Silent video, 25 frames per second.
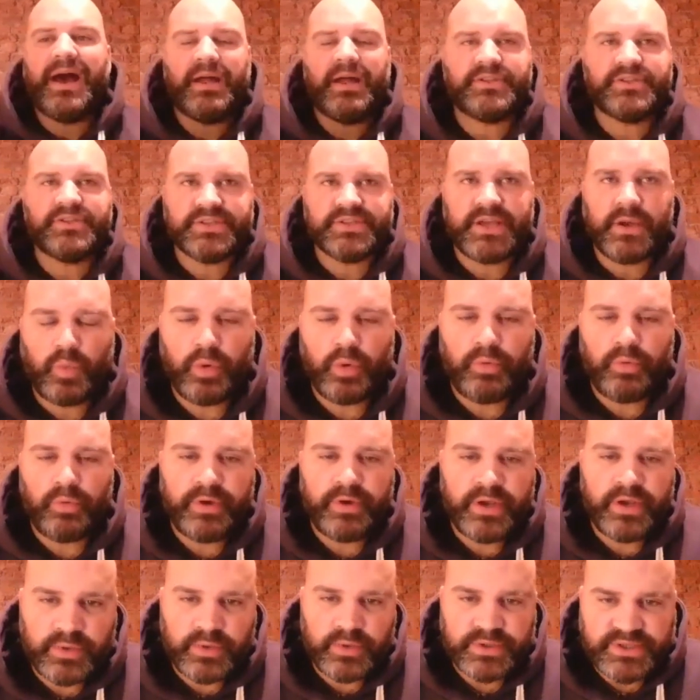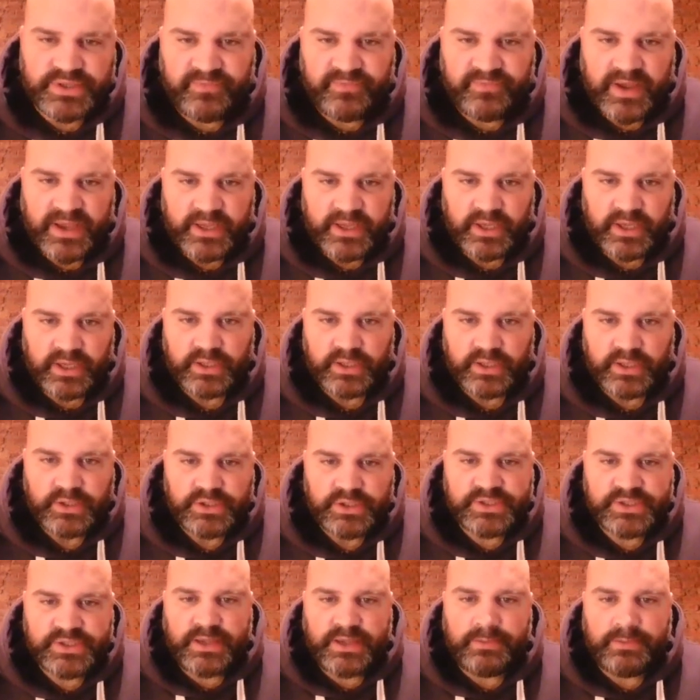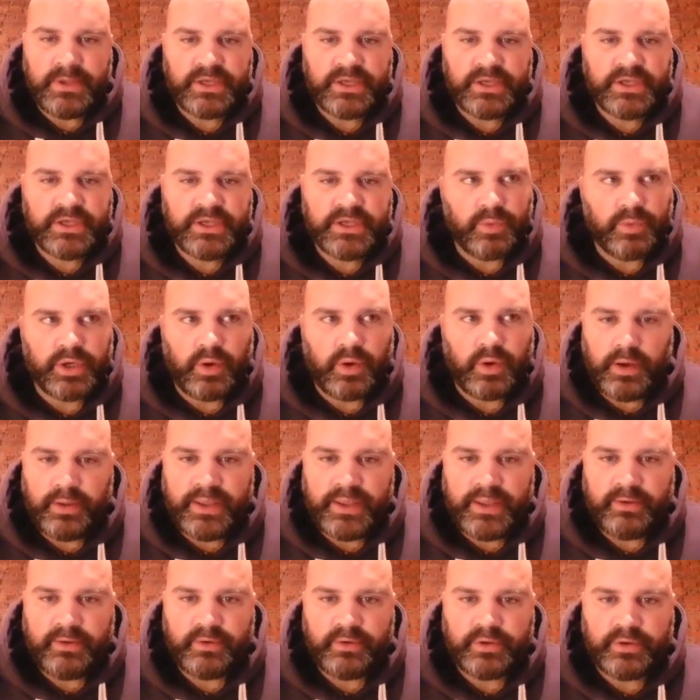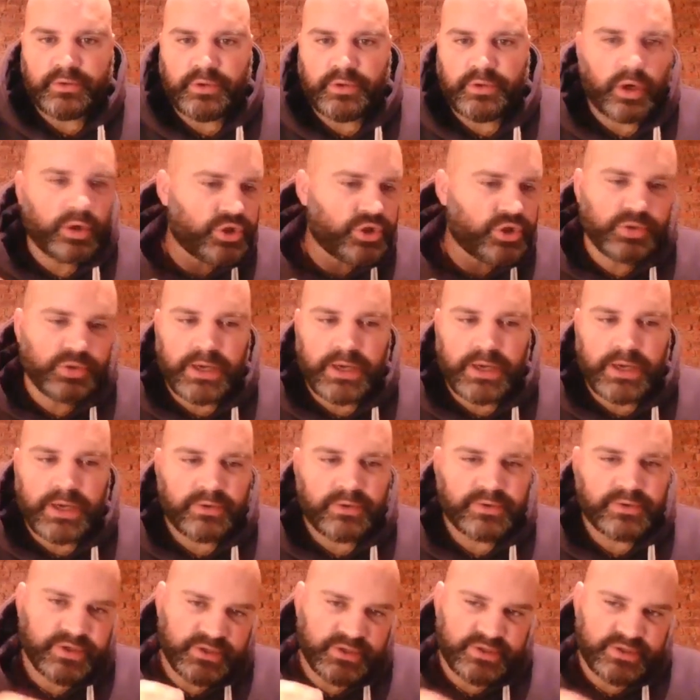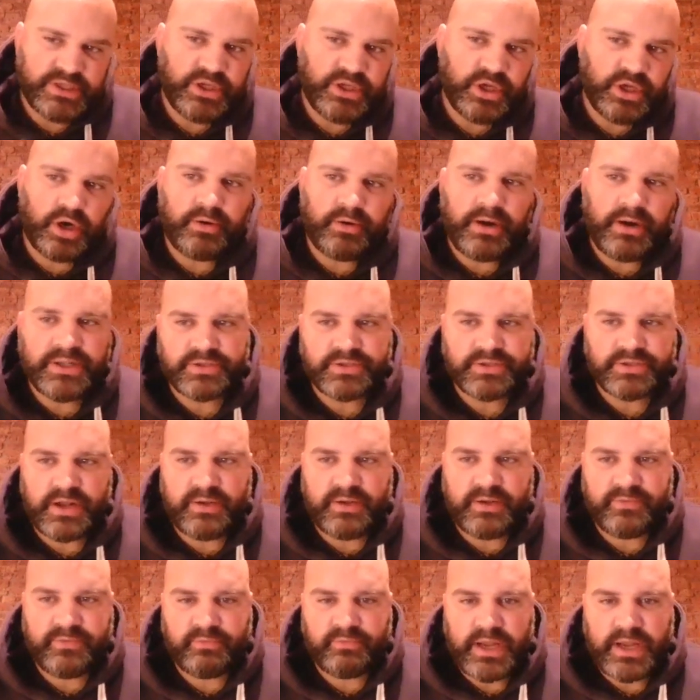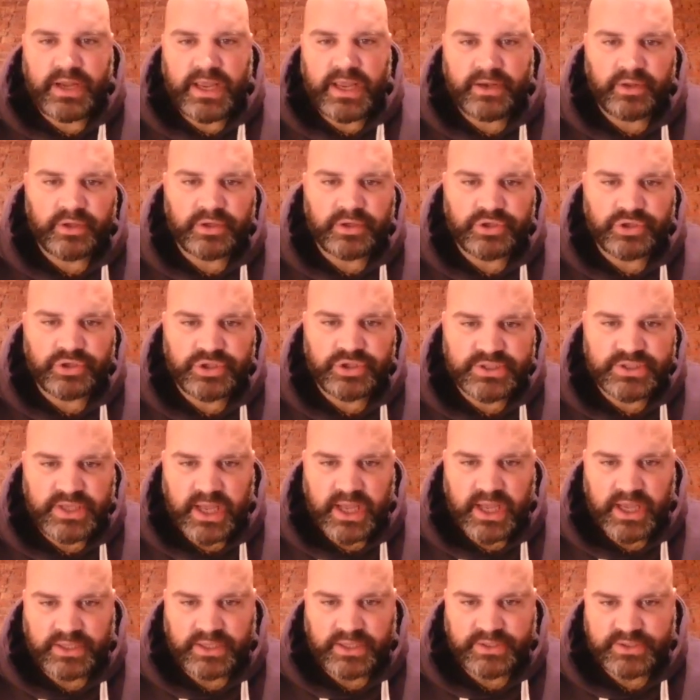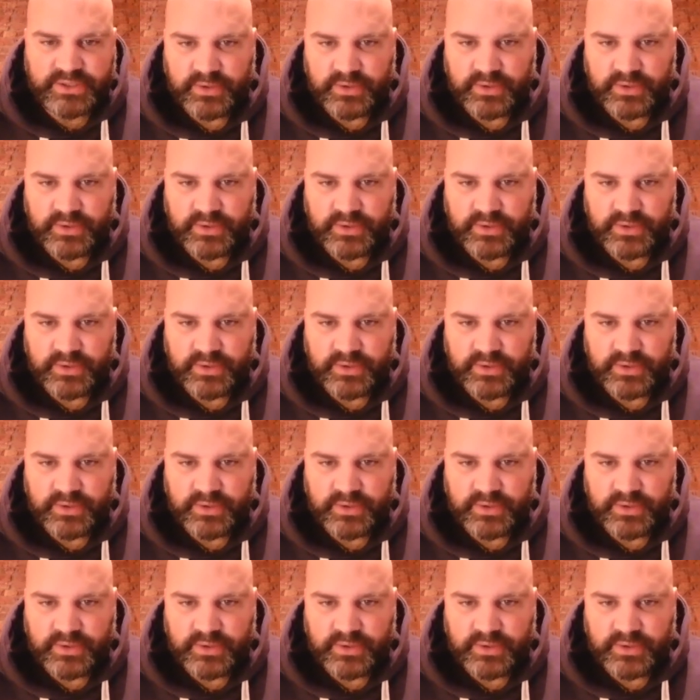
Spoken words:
does that worry you as a fighter? Does that make you want to go out there and knock someone out so it's in your hands rather than relying on the judges' cards?